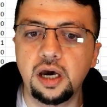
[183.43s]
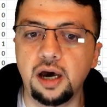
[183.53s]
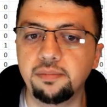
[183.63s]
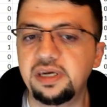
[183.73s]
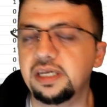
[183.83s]

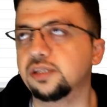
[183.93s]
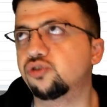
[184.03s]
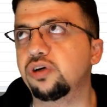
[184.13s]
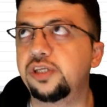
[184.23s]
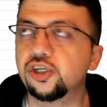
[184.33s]
Uh, in a
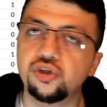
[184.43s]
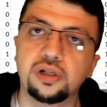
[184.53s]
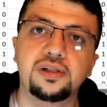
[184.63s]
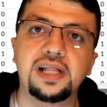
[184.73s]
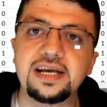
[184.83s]

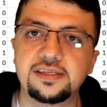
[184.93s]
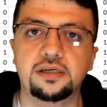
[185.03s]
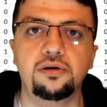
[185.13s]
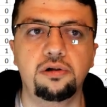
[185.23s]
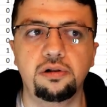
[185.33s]
traditional
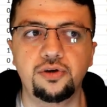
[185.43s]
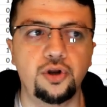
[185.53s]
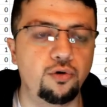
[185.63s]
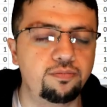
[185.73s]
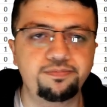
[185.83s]
classical, you
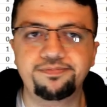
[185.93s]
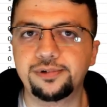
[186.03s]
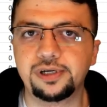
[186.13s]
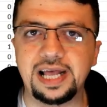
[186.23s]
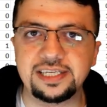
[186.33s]
know,
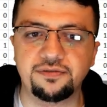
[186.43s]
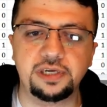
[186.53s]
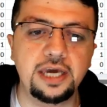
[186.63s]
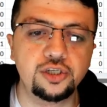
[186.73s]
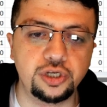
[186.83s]

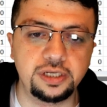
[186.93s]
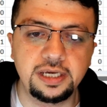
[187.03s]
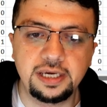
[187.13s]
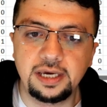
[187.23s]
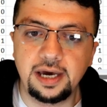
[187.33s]
classification
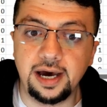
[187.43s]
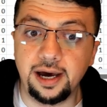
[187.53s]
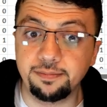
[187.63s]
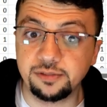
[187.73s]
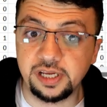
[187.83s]

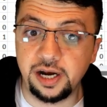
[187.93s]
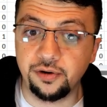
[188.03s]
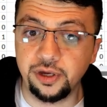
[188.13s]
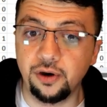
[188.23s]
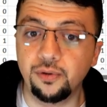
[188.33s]
um,
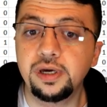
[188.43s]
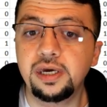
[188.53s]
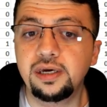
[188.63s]
scenario,